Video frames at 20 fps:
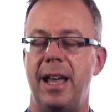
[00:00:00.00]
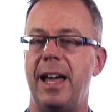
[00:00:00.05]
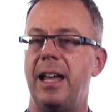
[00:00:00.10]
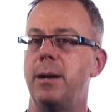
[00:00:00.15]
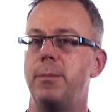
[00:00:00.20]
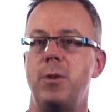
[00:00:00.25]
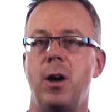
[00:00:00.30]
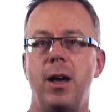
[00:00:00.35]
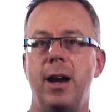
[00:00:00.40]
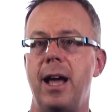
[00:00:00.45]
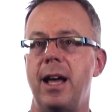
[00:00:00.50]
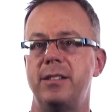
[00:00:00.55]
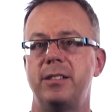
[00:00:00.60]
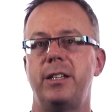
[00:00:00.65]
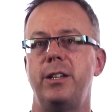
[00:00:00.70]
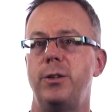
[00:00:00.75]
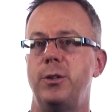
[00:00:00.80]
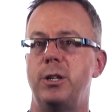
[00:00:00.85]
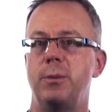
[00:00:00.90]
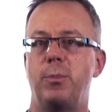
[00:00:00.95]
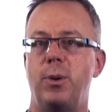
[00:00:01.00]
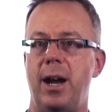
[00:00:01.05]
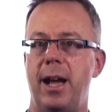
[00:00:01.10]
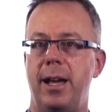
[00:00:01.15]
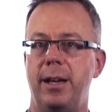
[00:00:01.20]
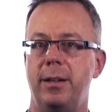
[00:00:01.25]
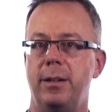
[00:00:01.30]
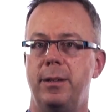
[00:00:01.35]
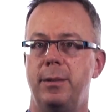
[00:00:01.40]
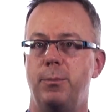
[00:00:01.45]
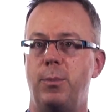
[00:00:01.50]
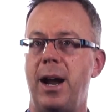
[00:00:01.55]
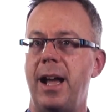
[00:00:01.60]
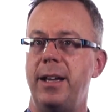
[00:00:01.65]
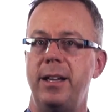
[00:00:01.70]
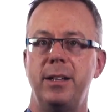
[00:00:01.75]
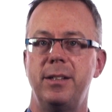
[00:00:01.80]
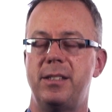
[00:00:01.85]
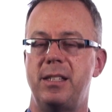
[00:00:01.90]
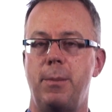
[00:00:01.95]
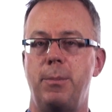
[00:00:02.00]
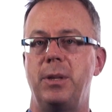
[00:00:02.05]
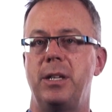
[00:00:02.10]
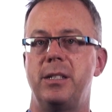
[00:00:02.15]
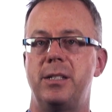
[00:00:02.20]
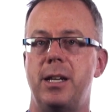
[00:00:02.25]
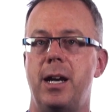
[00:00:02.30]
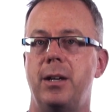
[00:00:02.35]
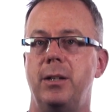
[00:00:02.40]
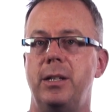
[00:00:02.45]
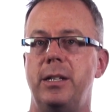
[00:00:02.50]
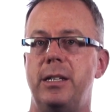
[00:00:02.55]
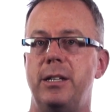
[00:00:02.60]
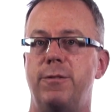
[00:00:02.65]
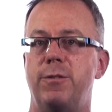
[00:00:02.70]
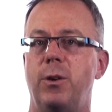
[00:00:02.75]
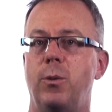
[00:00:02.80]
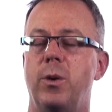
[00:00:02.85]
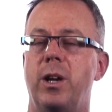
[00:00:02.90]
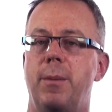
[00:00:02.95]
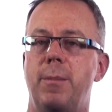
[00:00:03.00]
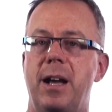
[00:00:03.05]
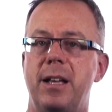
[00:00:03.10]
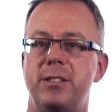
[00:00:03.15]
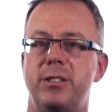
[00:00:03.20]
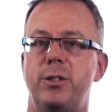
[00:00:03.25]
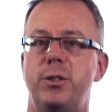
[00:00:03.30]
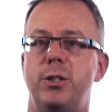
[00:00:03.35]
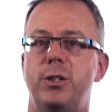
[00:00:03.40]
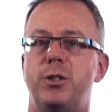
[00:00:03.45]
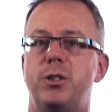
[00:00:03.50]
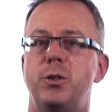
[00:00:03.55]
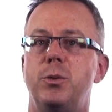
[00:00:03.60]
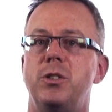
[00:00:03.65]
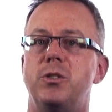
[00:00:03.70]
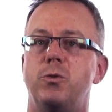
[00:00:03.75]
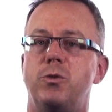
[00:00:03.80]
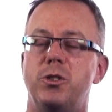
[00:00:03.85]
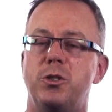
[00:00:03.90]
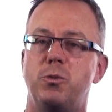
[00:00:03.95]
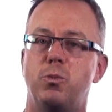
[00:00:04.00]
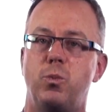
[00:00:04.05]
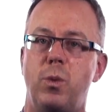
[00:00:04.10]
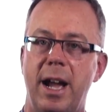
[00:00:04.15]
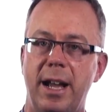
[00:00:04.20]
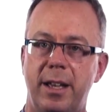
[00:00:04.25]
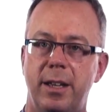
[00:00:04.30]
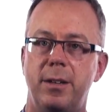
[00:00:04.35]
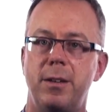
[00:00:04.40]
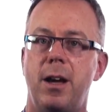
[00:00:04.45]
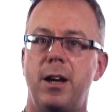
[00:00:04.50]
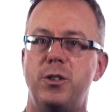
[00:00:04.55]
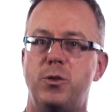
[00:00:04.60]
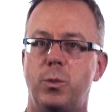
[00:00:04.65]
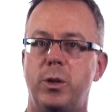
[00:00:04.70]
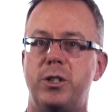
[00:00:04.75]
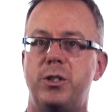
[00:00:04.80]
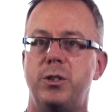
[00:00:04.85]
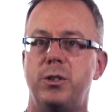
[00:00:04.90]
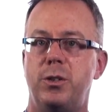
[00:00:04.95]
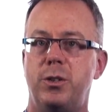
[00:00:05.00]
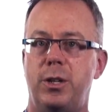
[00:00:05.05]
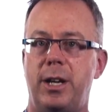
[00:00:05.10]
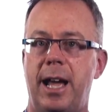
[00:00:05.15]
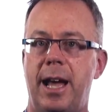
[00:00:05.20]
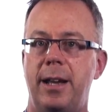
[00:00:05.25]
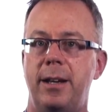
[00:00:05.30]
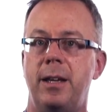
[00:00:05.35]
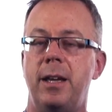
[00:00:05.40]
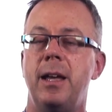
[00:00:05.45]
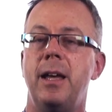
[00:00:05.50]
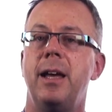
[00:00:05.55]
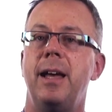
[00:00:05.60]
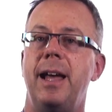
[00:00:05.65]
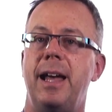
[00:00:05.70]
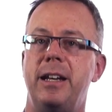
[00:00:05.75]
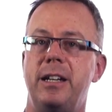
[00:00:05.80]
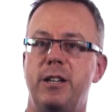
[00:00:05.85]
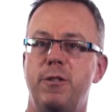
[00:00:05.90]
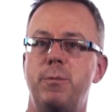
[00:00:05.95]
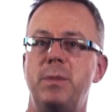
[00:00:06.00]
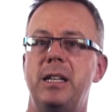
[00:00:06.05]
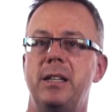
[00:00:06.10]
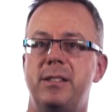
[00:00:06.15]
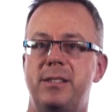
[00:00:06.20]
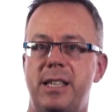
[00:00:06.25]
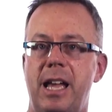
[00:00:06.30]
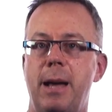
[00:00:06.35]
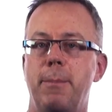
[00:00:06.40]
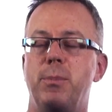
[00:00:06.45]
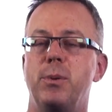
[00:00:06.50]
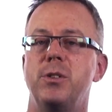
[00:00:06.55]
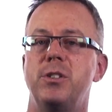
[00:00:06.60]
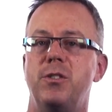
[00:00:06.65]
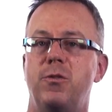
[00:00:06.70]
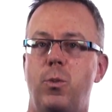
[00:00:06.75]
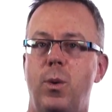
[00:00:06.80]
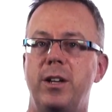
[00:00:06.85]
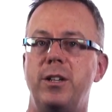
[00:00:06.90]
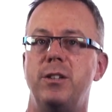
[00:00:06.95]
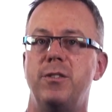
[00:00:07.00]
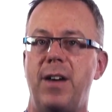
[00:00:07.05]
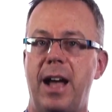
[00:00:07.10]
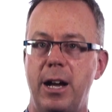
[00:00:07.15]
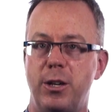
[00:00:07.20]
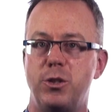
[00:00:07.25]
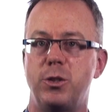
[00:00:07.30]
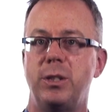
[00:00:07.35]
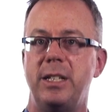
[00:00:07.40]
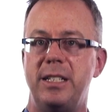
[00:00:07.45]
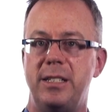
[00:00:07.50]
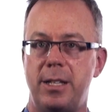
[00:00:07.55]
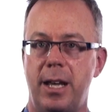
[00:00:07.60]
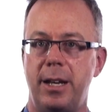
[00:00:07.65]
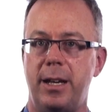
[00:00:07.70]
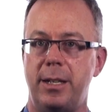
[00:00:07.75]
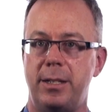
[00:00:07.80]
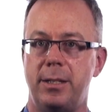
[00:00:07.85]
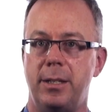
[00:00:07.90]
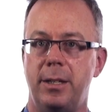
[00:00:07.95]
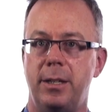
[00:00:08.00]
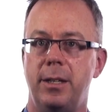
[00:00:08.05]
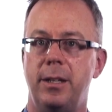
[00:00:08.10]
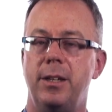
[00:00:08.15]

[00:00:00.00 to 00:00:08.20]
And I'm not asking you to brag. Bragging is something entirely different. What I'm asking you to do is just recognize what you're good at and give me examples of when you've actually done it.